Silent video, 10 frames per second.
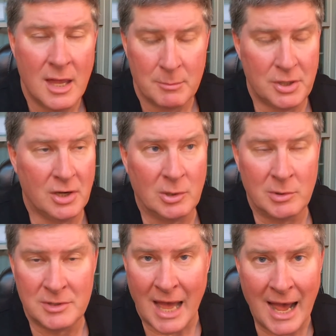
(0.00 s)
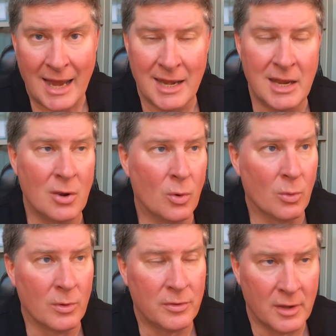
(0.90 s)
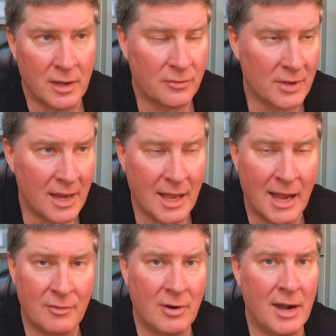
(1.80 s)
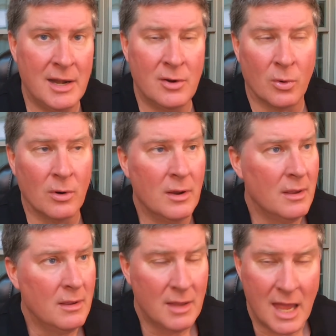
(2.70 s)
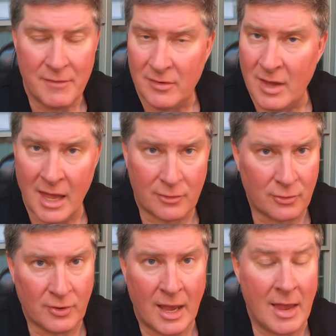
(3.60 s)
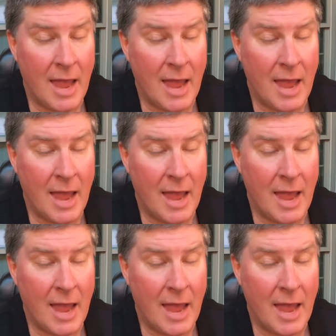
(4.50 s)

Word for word: particularly with dieting or with staying hydrated, or if it's exercise.